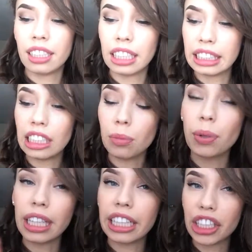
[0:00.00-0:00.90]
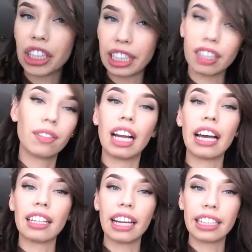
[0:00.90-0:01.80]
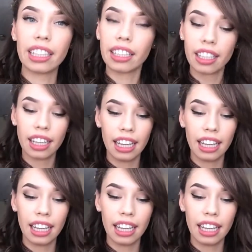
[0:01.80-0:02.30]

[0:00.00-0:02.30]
still pretty good of an eyeliner.